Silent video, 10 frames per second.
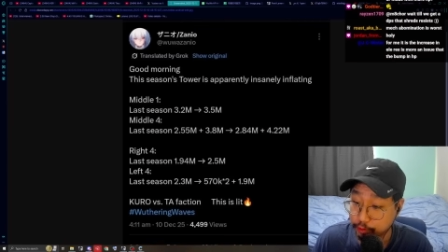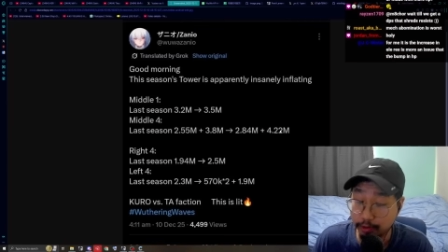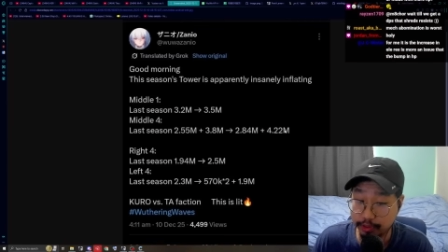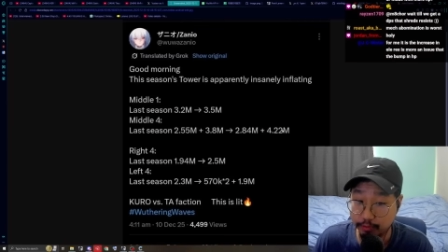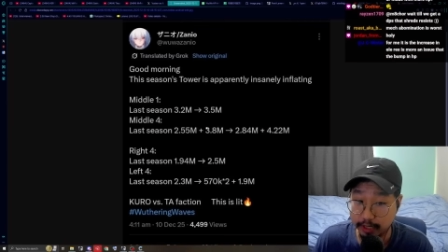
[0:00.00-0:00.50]

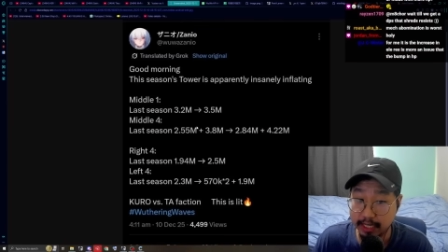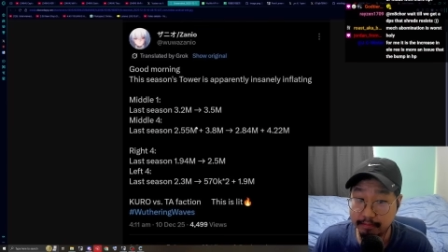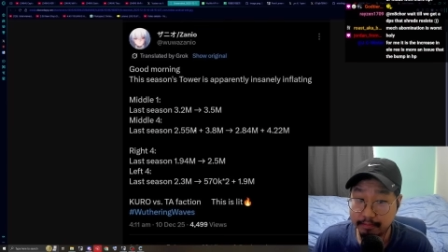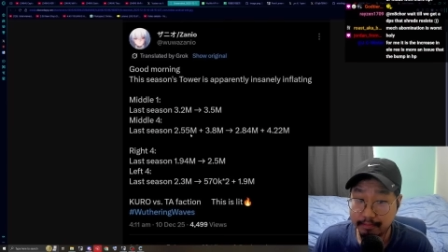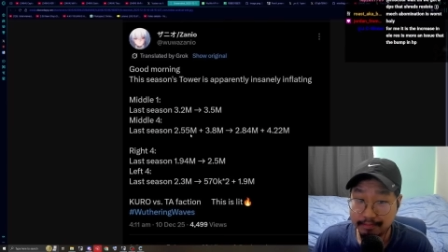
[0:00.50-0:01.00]
3,
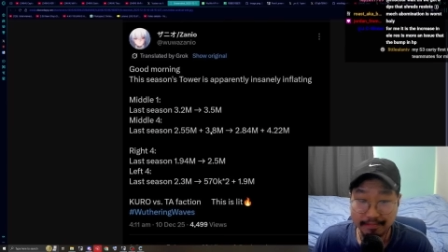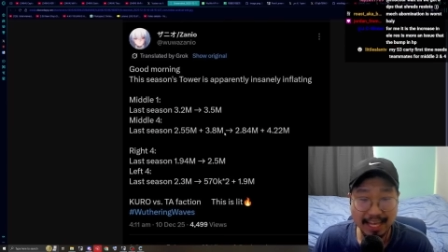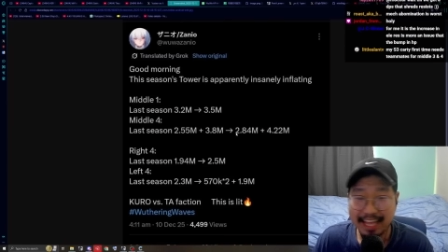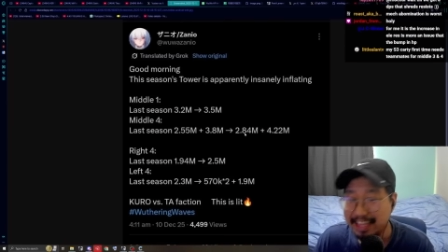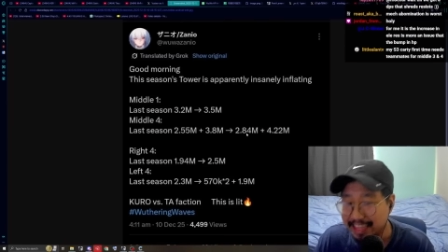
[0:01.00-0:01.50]

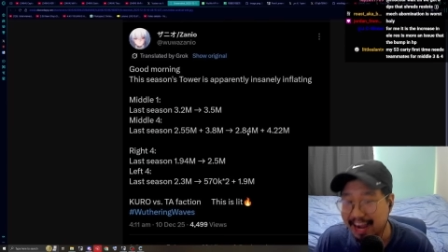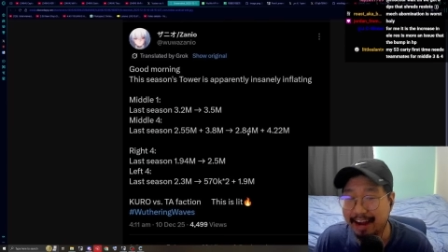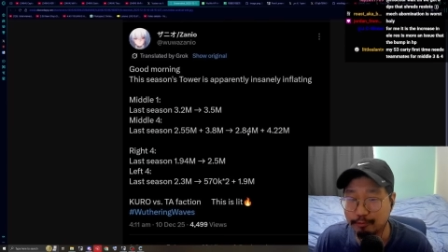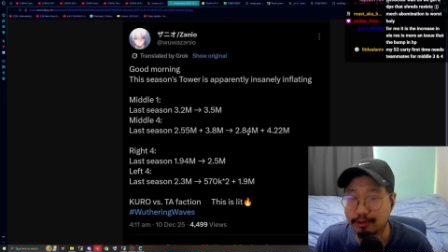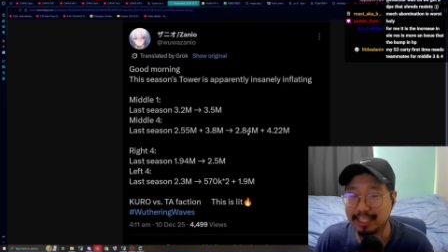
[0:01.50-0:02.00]
not
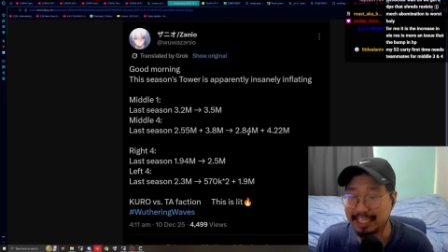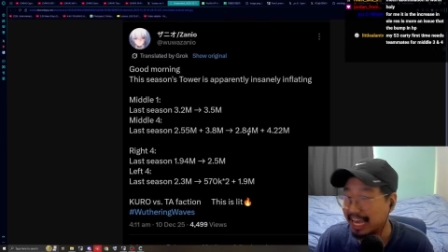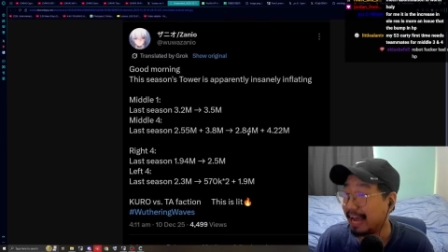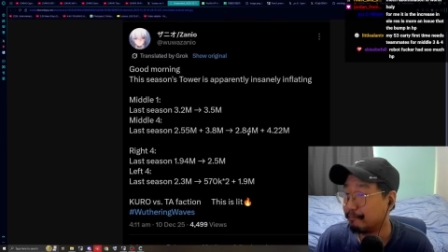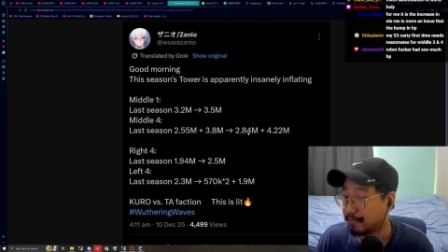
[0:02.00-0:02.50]
really
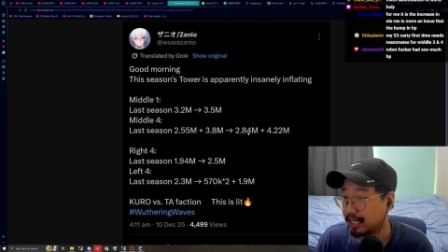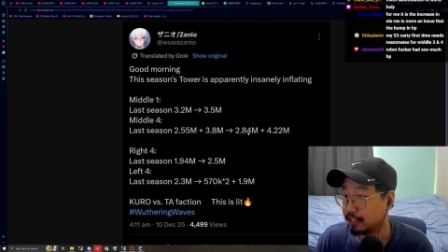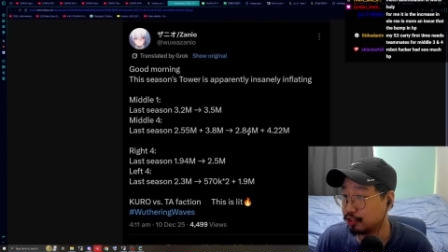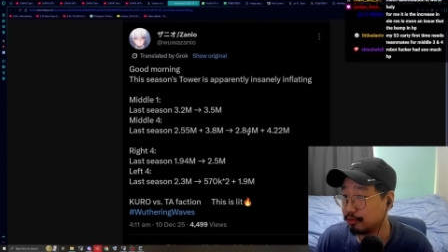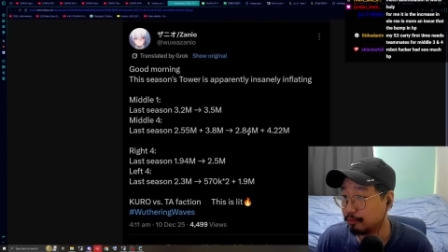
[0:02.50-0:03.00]
that
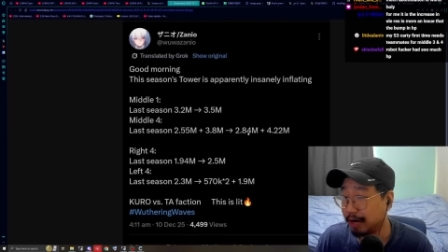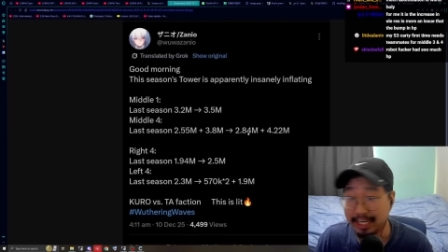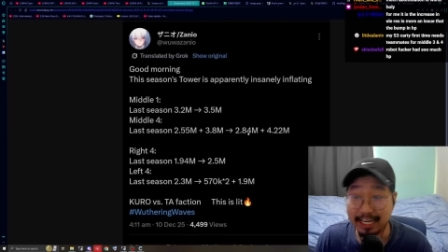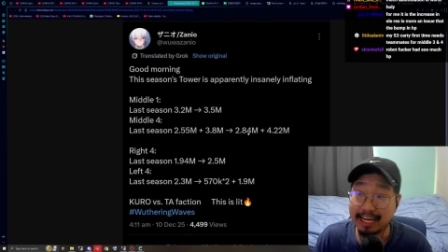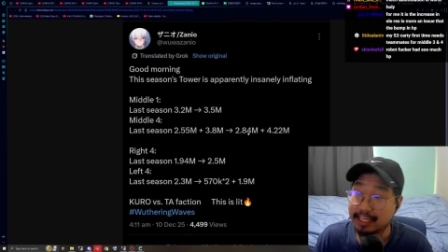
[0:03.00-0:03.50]
much, right?
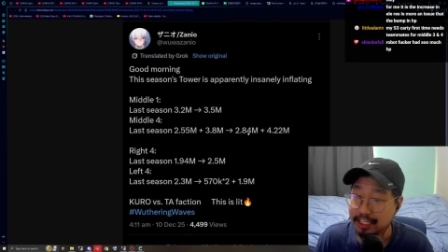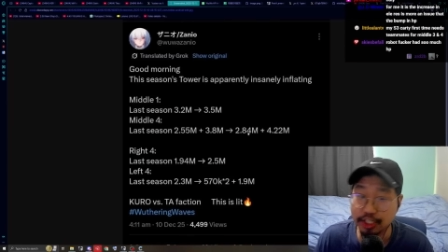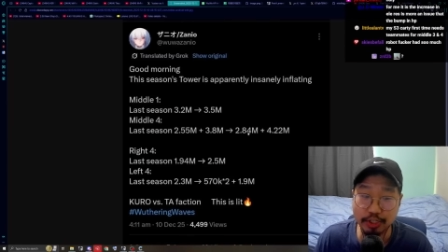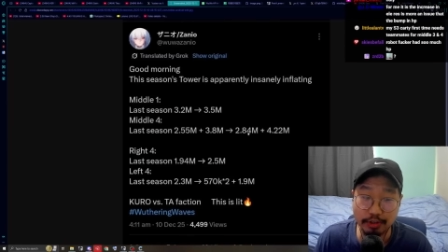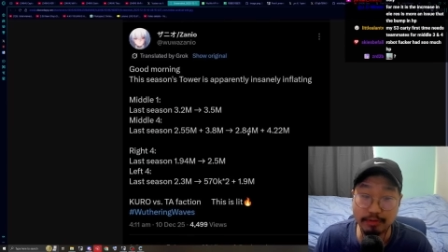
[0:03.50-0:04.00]
An
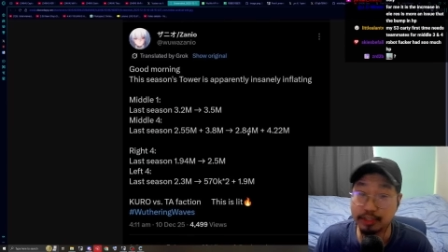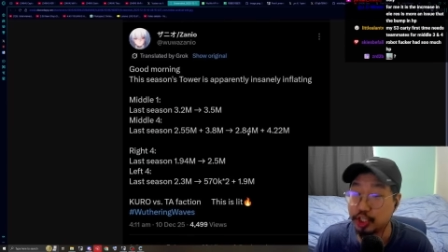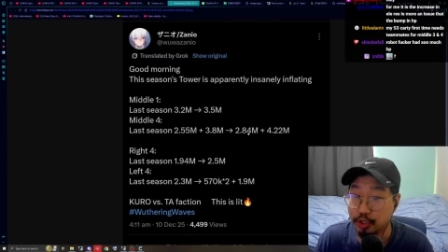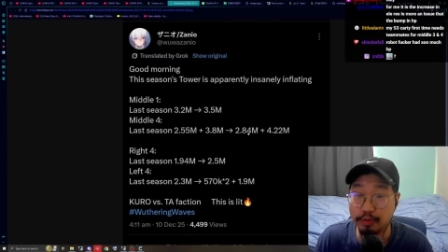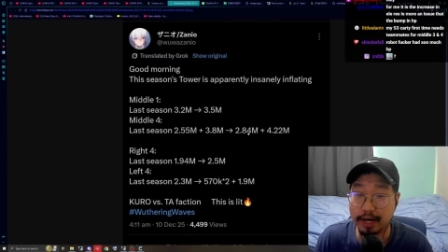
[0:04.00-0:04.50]
additional
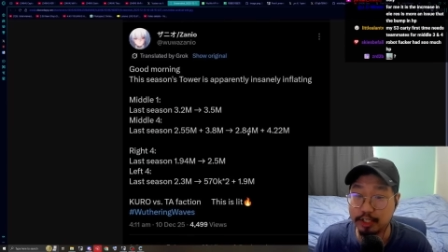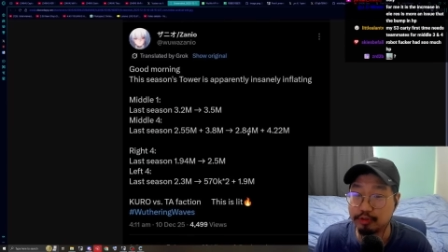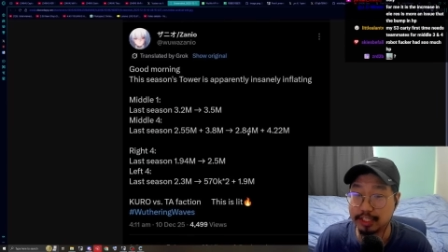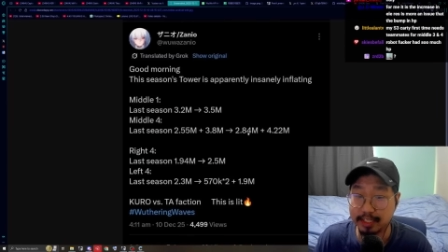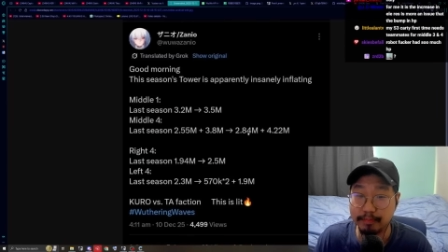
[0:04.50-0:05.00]

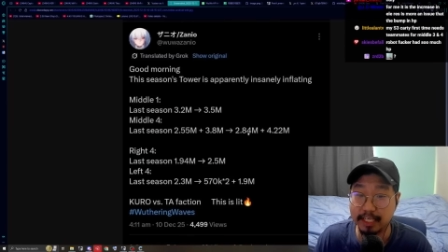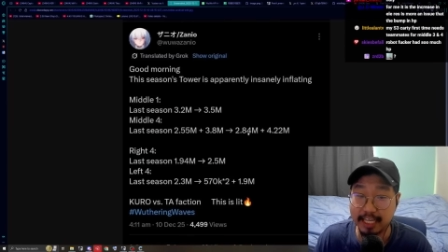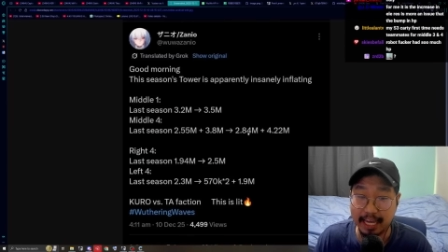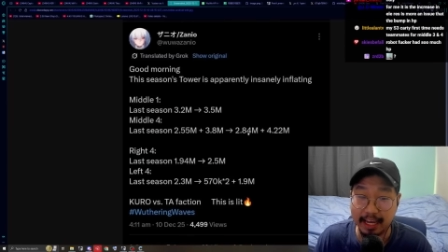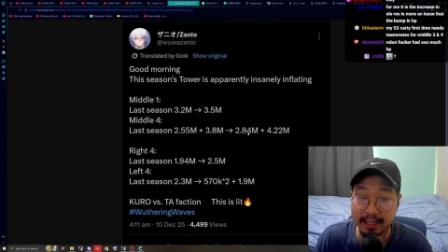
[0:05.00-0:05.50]
200-something
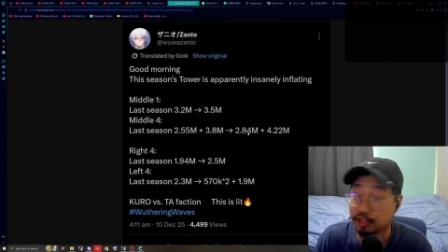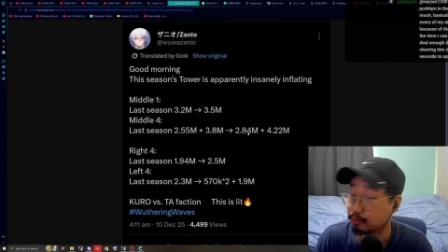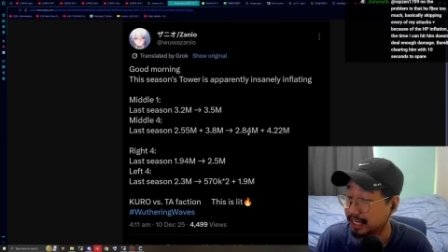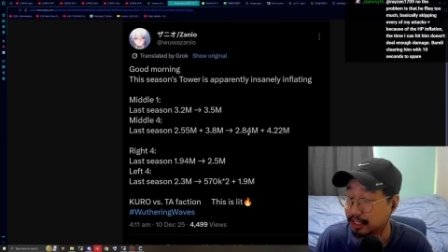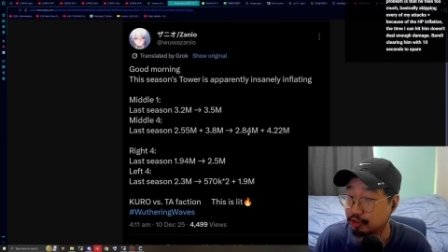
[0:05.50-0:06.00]
K,
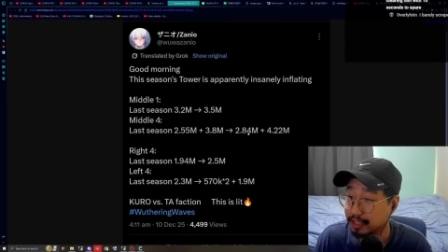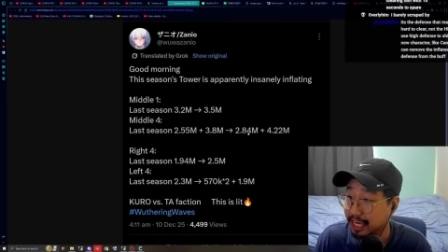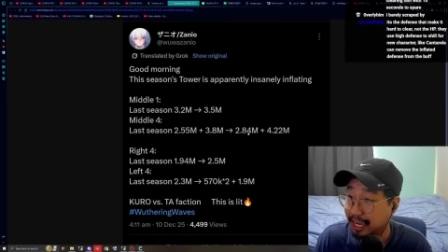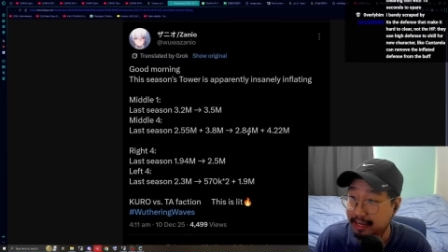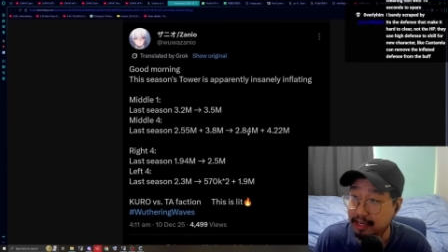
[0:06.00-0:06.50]

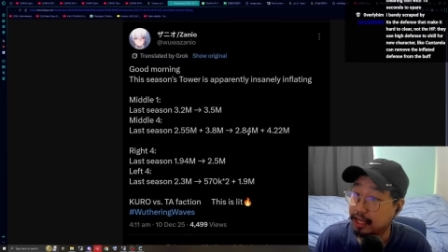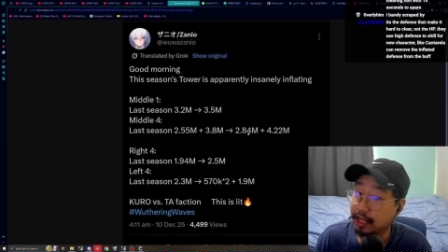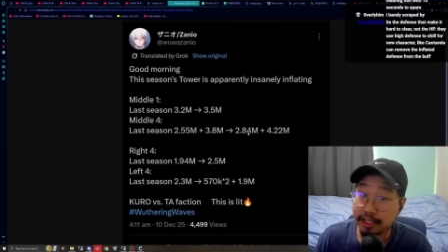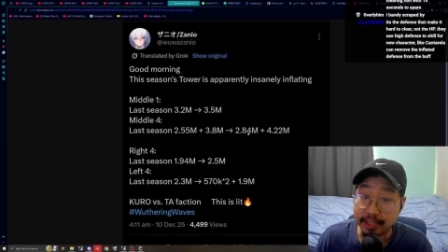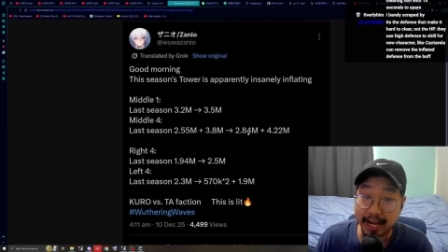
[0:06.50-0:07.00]
300K,
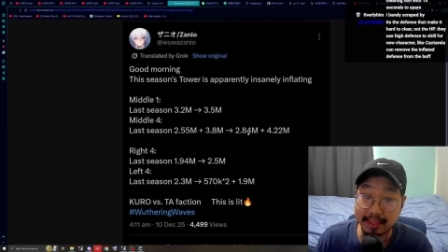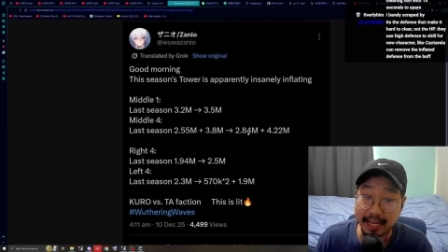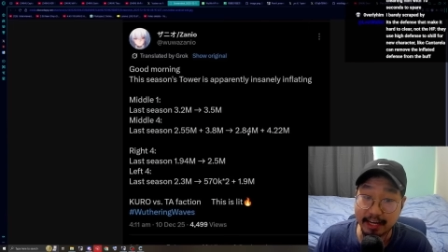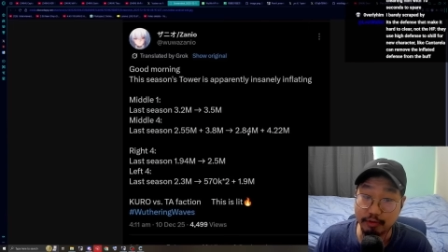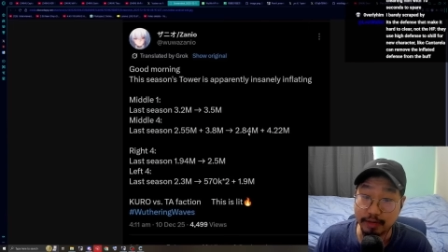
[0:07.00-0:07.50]
not
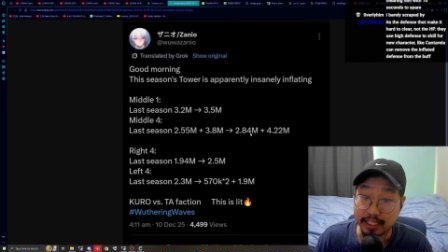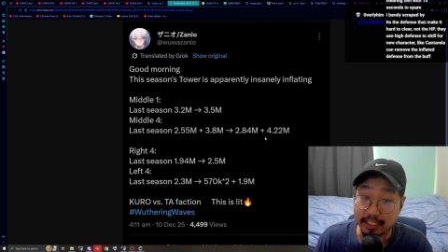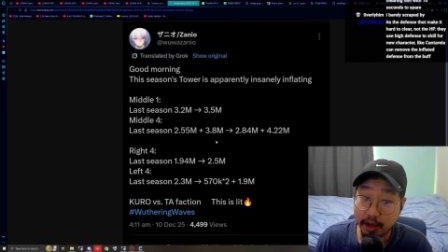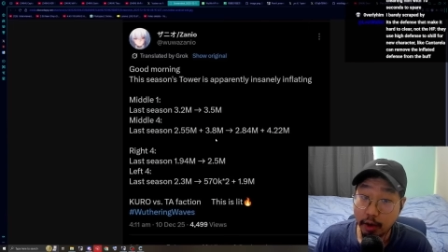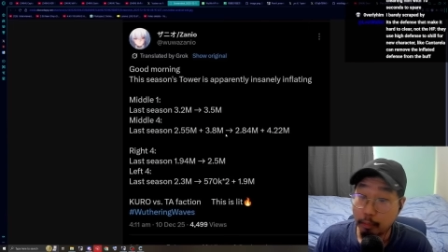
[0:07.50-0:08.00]
that crazy.